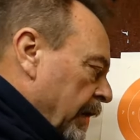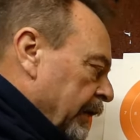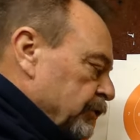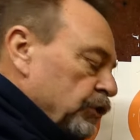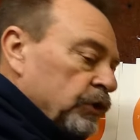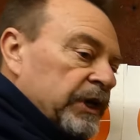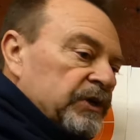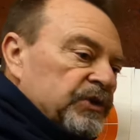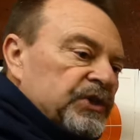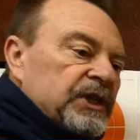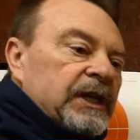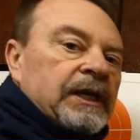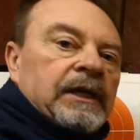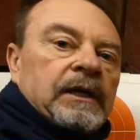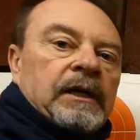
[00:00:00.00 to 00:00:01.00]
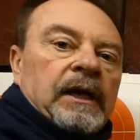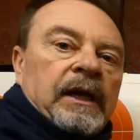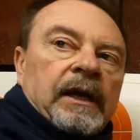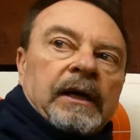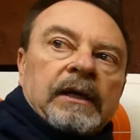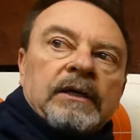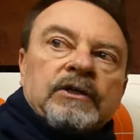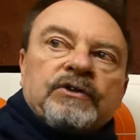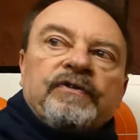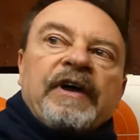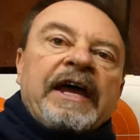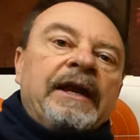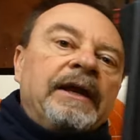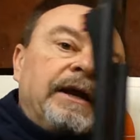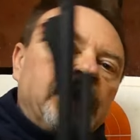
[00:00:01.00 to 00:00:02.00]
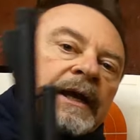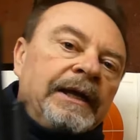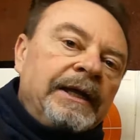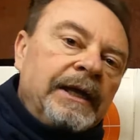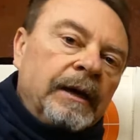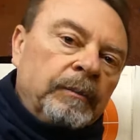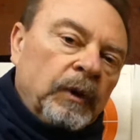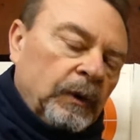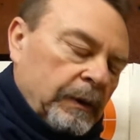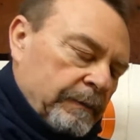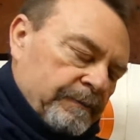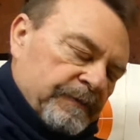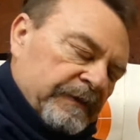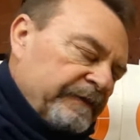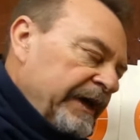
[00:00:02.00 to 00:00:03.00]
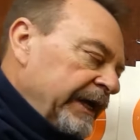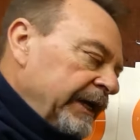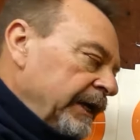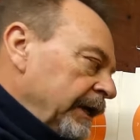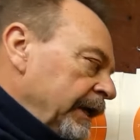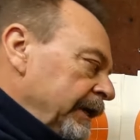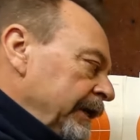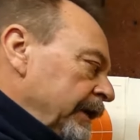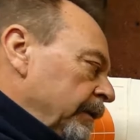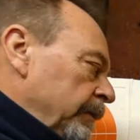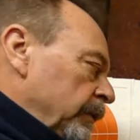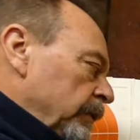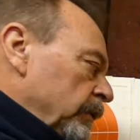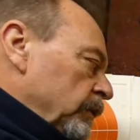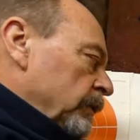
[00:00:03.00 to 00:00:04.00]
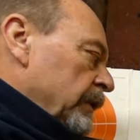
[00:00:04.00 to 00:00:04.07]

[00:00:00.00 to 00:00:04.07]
as you can see it's very reliable very reliable.